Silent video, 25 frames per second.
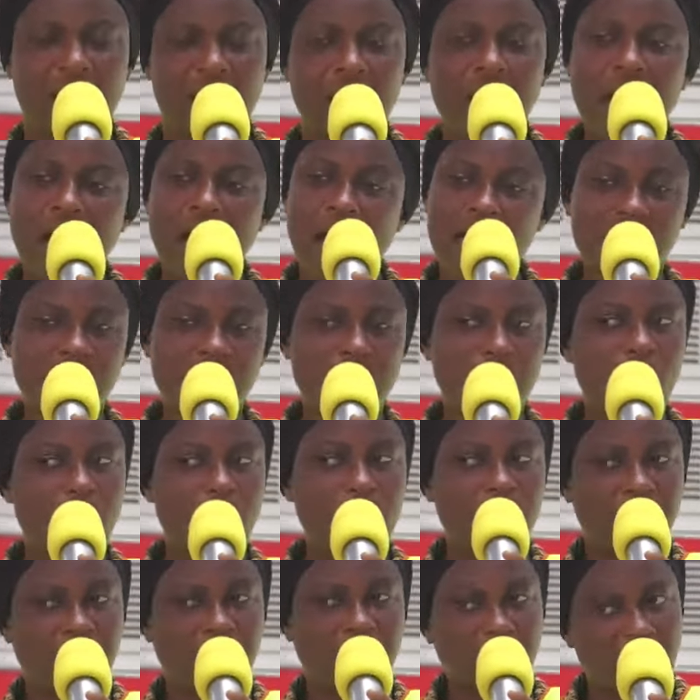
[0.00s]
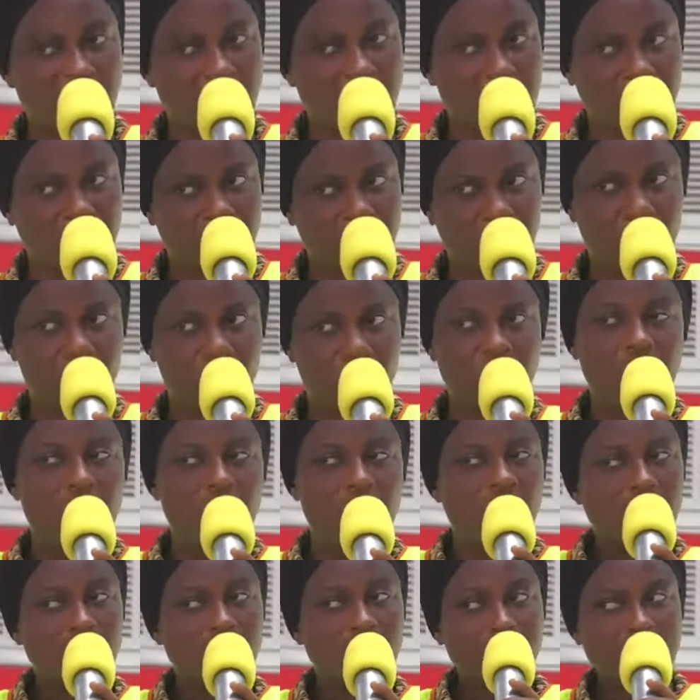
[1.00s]
I said, but be careful.
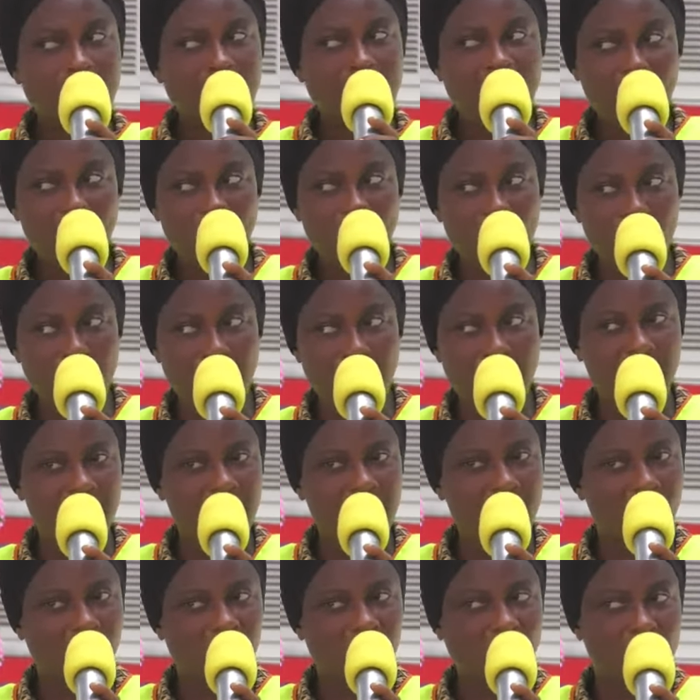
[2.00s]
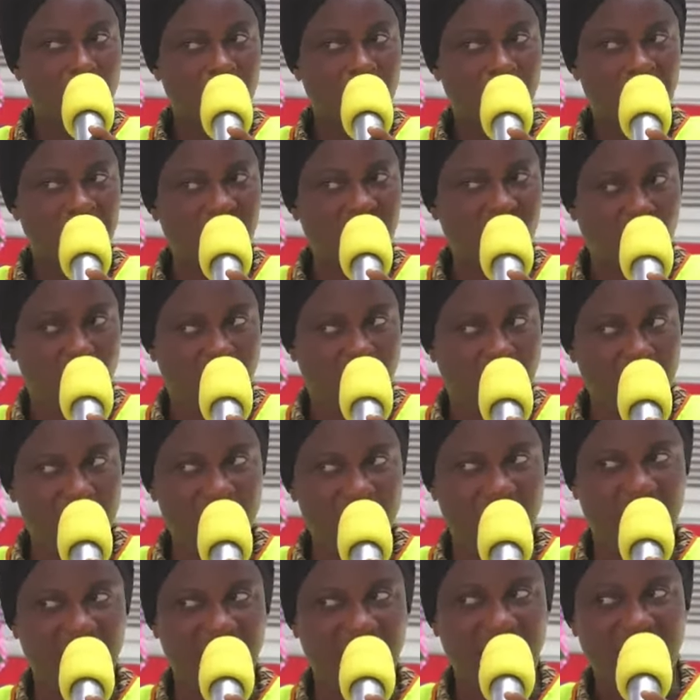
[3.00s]
That woman is somebody's wife
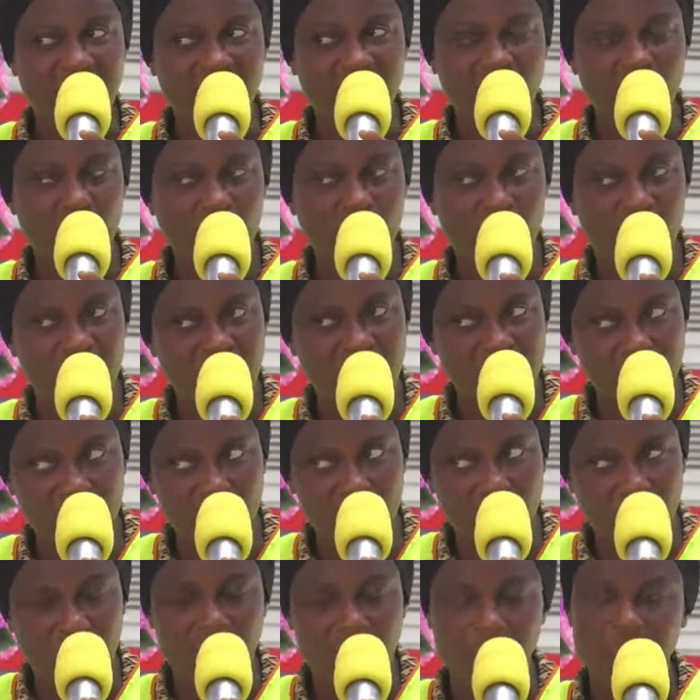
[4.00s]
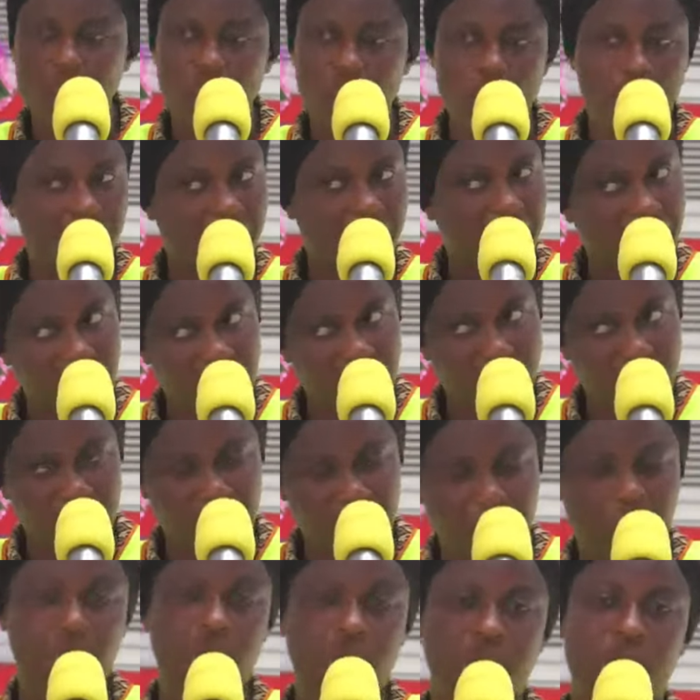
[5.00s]
and has two children, so be
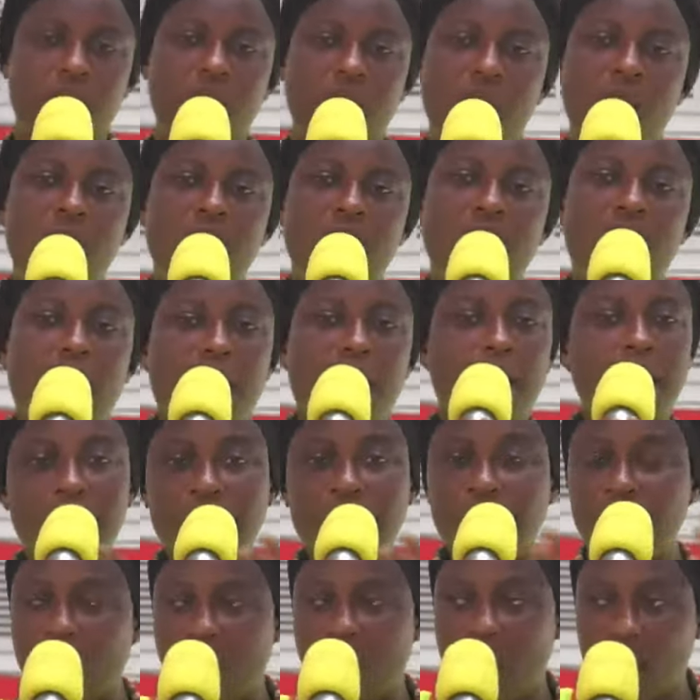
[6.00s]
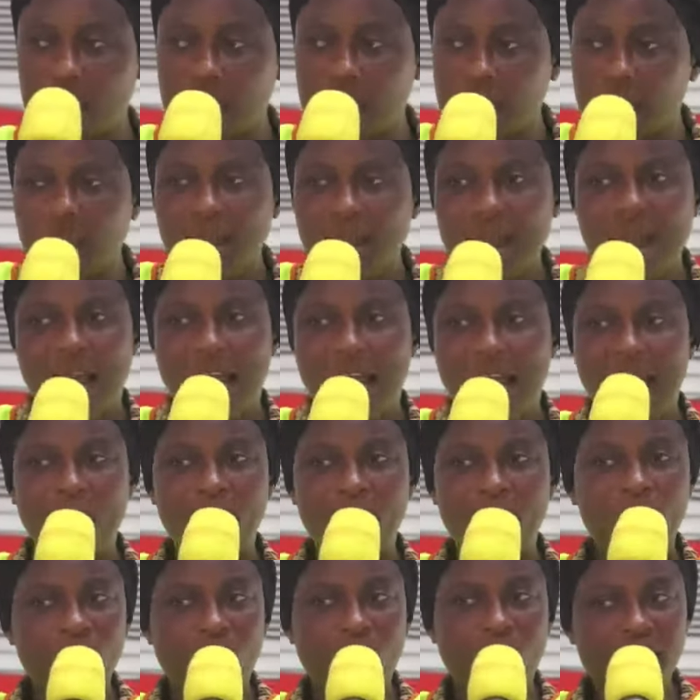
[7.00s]
careful. If not, I will
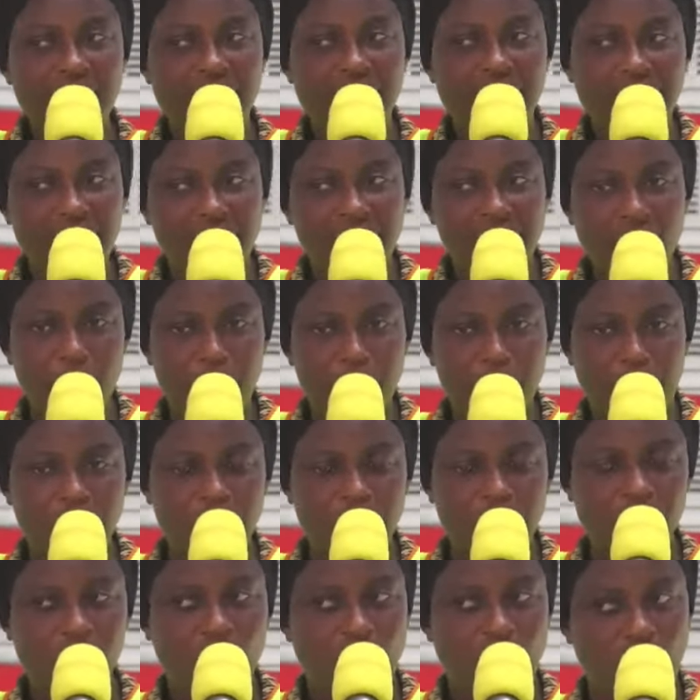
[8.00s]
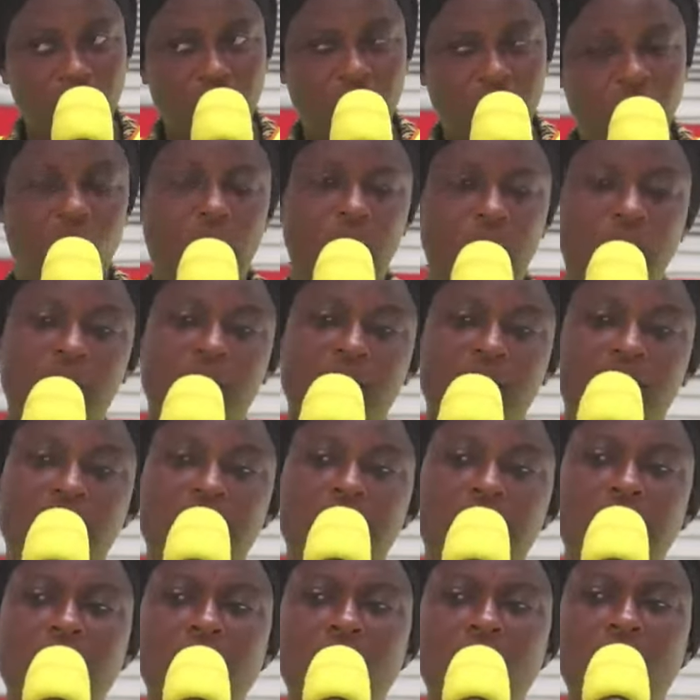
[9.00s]
not take any better consequences.
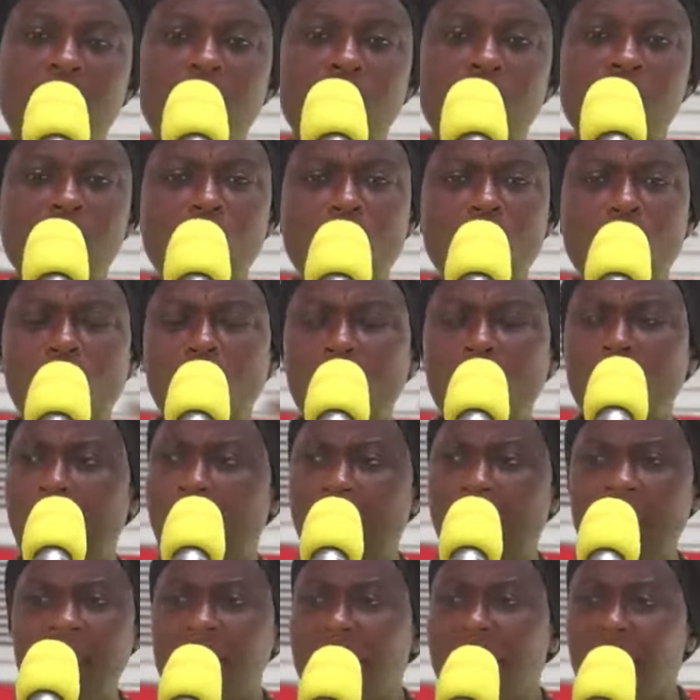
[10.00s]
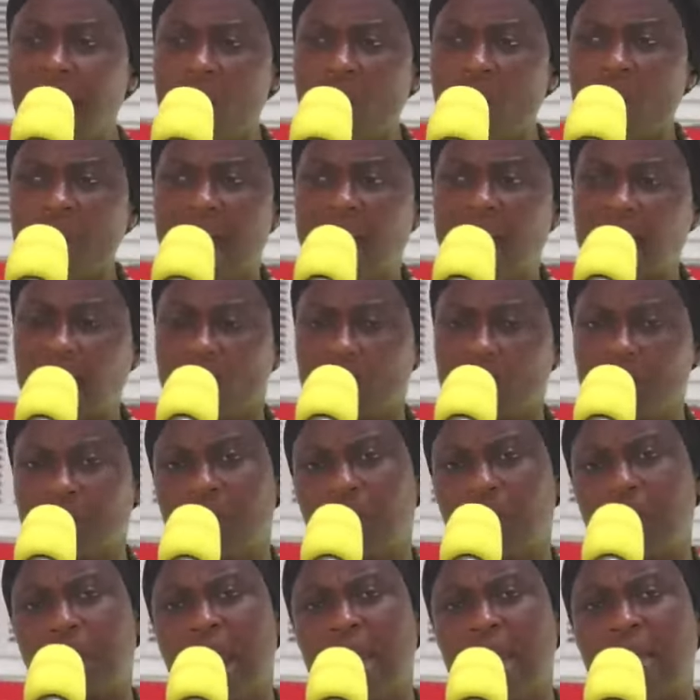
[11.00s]
So I didn't know that it was a
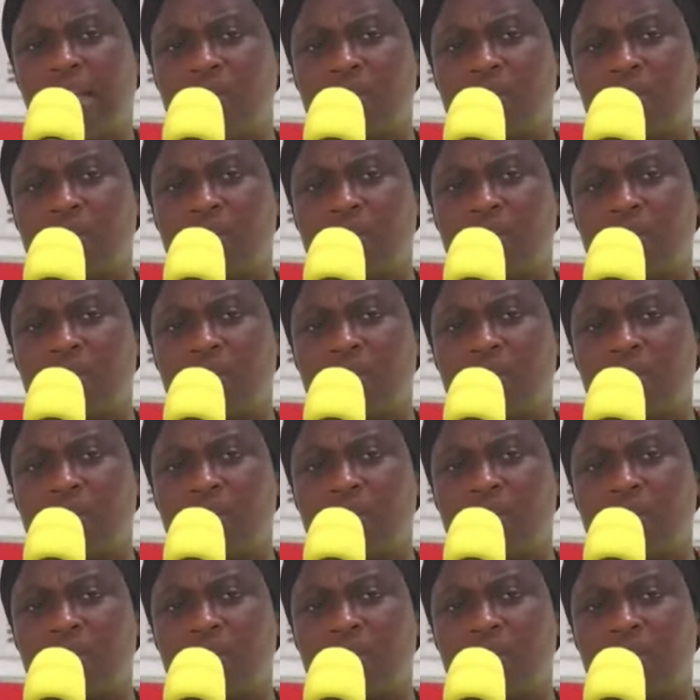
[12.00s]
reality.